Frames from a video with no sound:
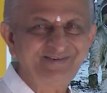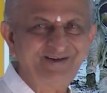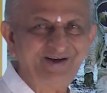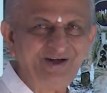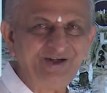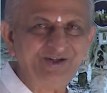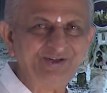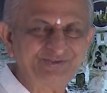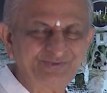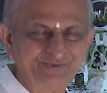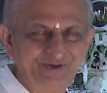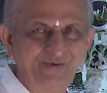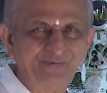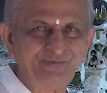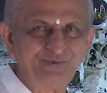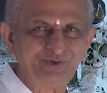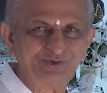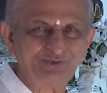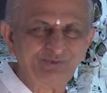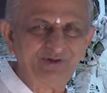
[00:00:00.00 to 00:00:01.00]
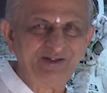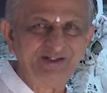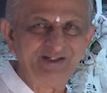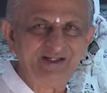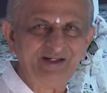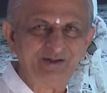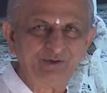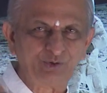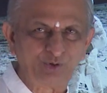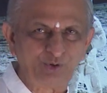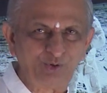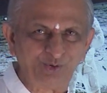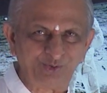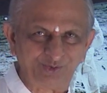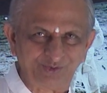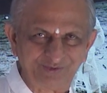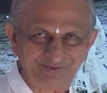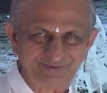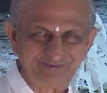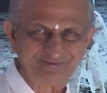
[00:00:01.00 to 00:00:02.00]
Oh, of course, one in
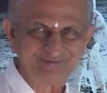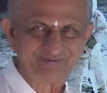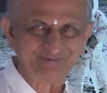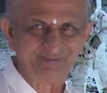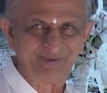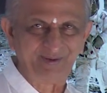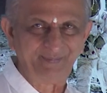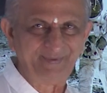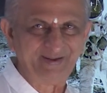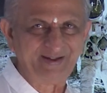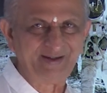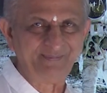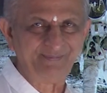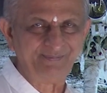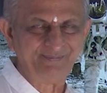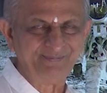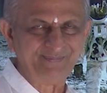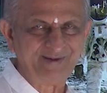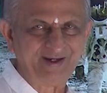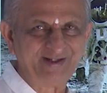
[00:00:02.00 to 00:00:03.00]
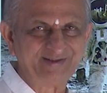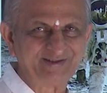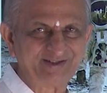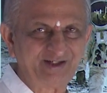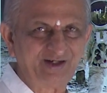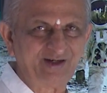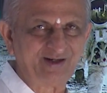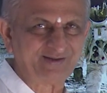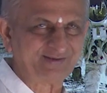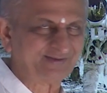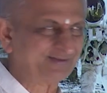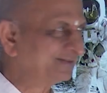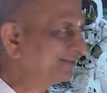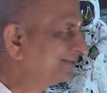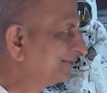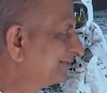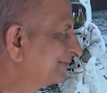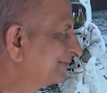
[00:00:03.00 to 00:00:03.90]
crore may become astronauts.